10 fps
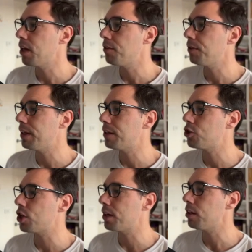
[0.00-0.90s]
For the
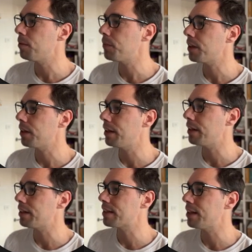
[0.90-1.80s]
agenda,
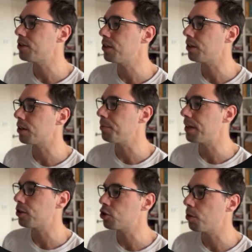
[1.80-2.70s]
it says it can
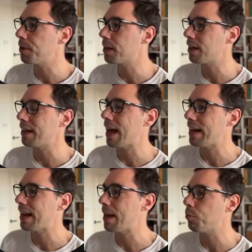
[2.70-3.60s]
be a topic, an
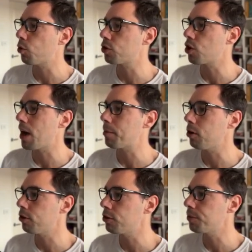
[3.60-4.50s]
@name, or a time
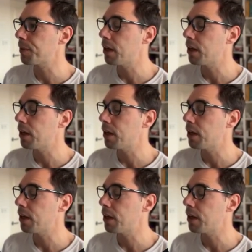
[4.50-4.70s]
allotted.